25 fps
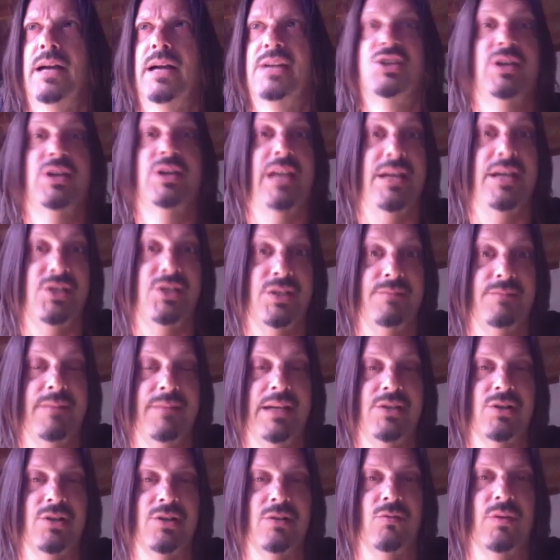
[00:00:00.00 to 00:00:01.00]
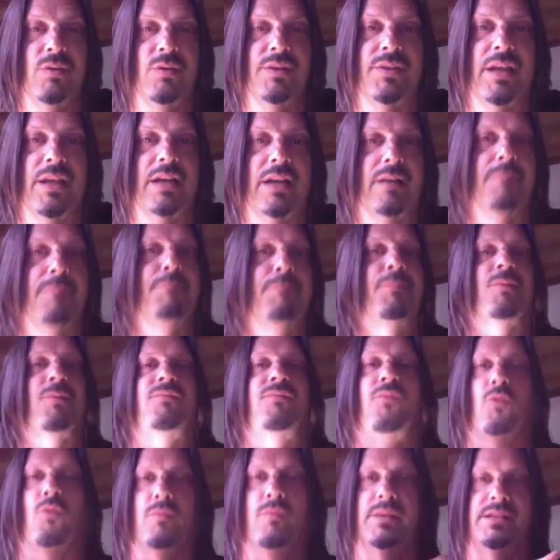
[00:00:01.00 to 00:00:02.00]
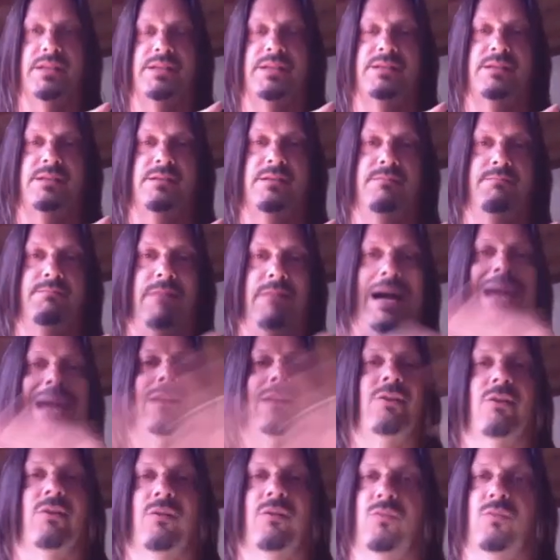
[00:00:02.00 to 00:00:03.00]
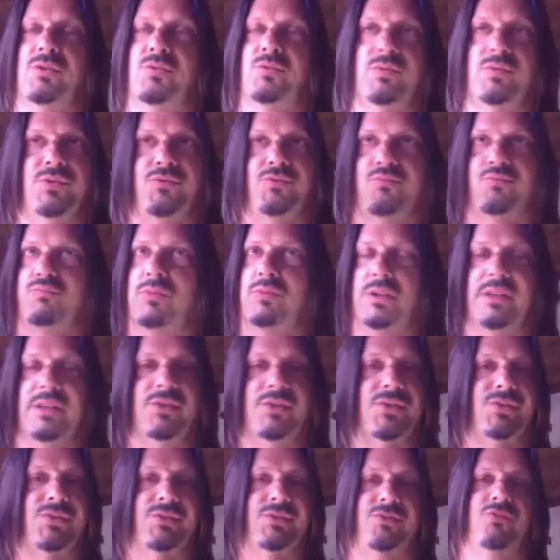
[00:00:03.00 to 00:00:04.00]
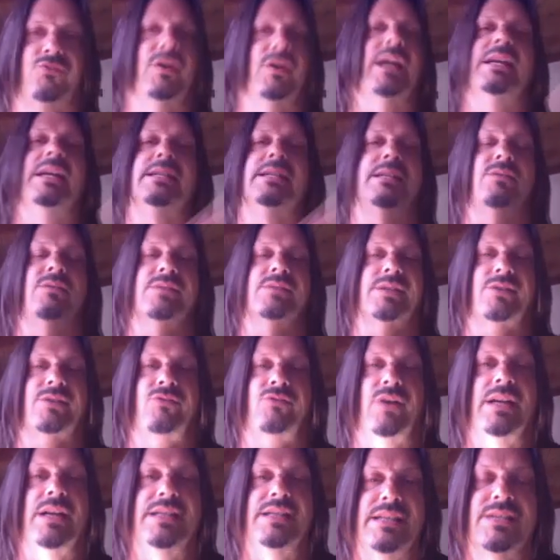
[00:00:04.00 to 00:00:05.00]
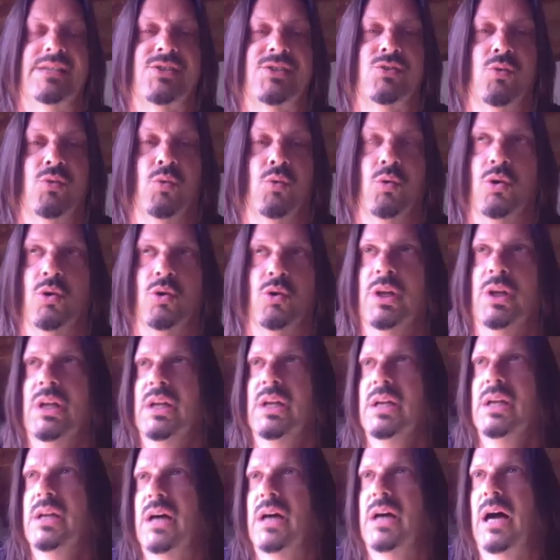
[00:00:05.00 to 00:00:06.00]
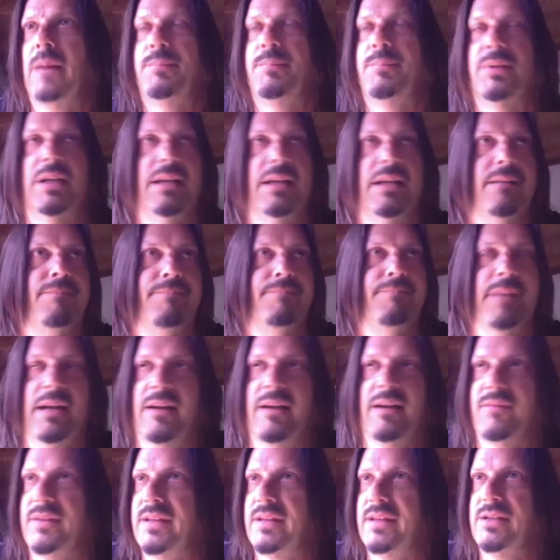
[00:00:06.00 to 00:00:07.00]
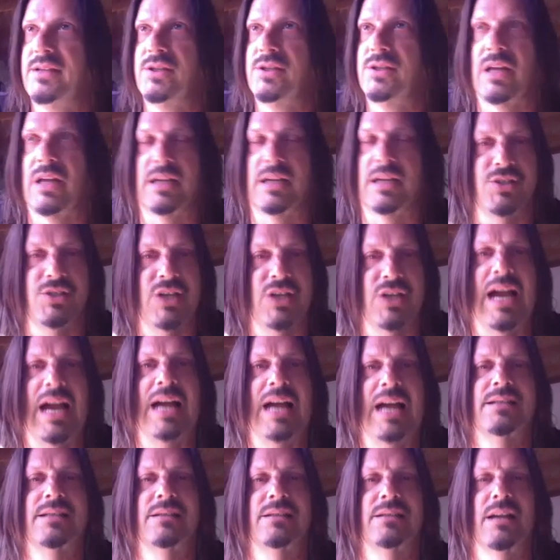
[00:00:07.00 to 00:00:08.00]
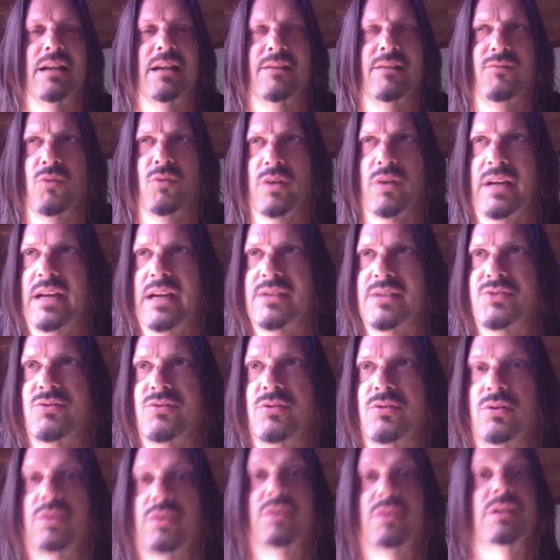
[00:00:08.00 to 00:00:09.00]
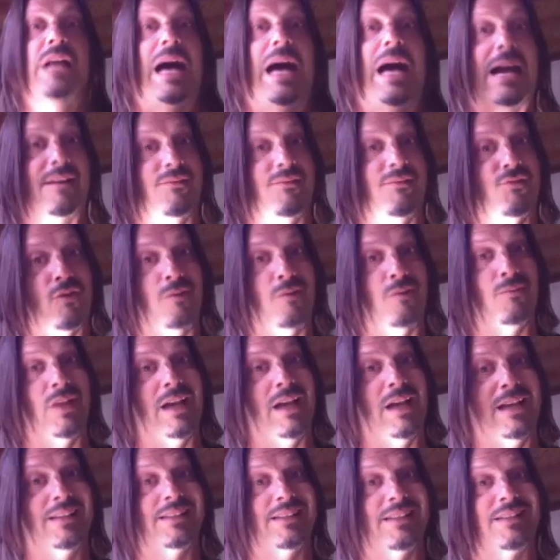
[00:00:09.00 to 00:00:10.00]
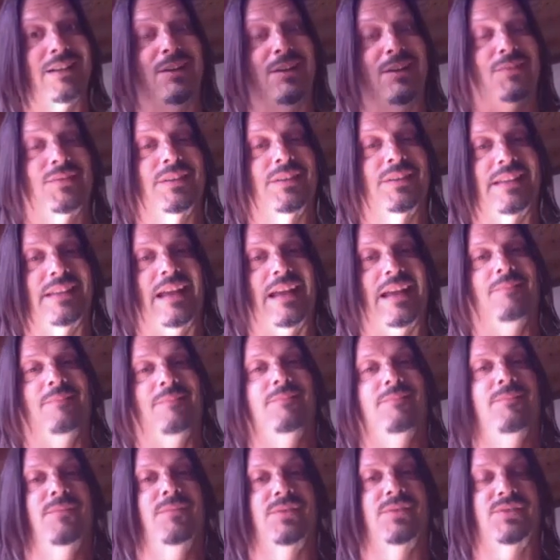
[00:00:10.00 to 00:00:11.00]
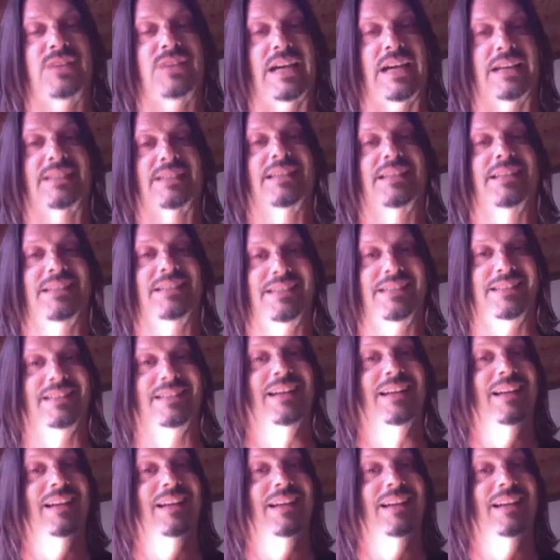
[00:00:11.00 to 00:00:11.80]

education major with like a performance minor, which was really just crazy. It was a crazy school. I played everything, a lot of jazz, a lot of orchestral, a lot of drumline stuff, because that was Texas.